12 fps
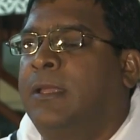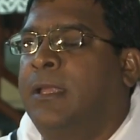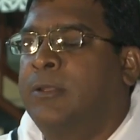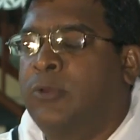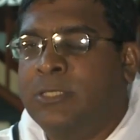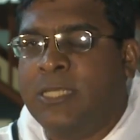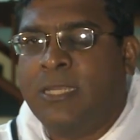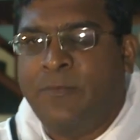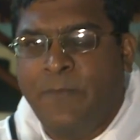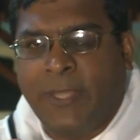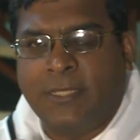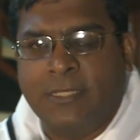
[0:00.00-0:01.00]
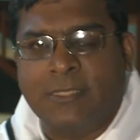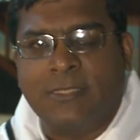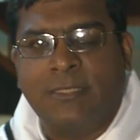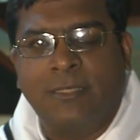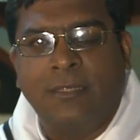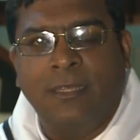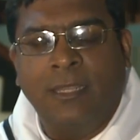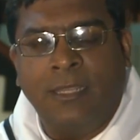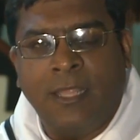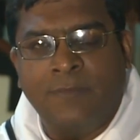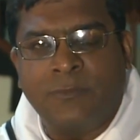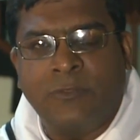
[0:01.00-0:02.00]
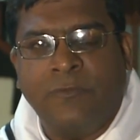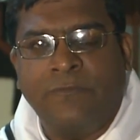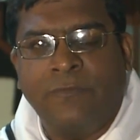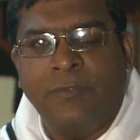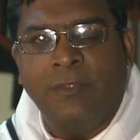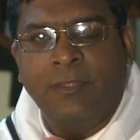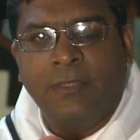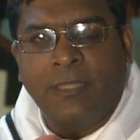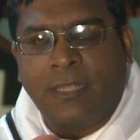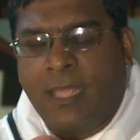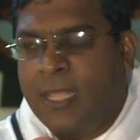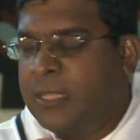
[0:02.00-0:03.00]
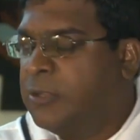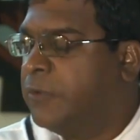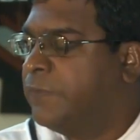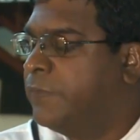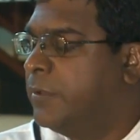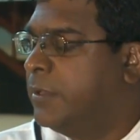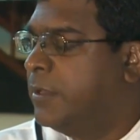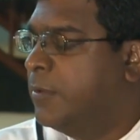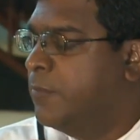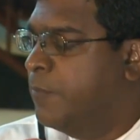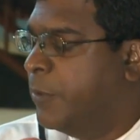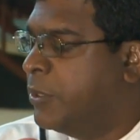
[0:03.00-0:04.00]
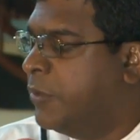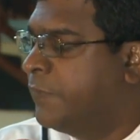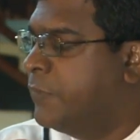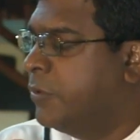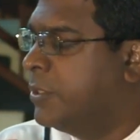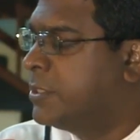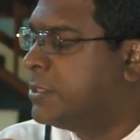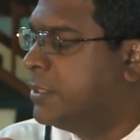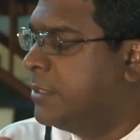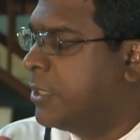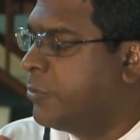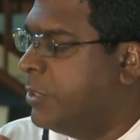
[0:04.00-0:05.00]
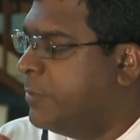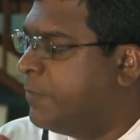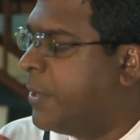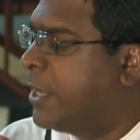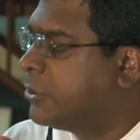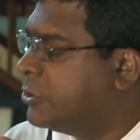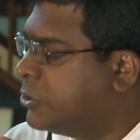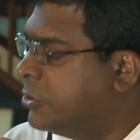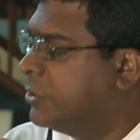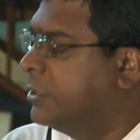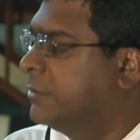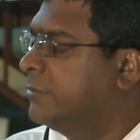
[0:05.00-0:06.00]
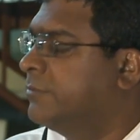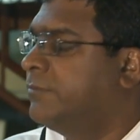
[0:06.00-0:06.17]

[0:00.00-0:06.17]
And content matters in terms of the kind of body of knowledge that we'll impart to children.